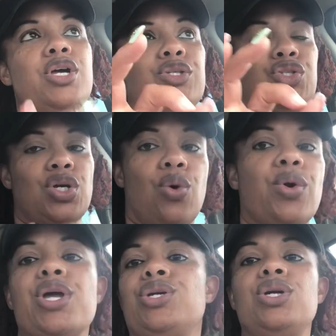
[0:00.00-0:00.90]

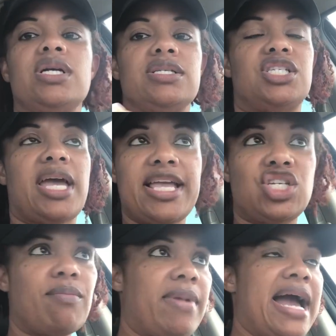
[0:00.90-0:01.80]
So you could change
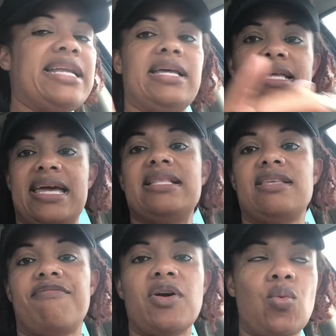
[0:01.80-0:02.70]
your mind and get
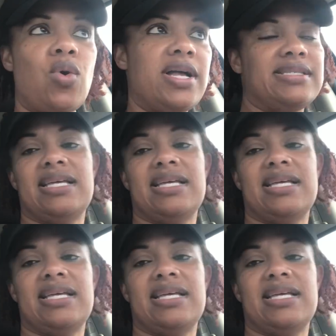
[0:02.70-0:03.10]
different ones.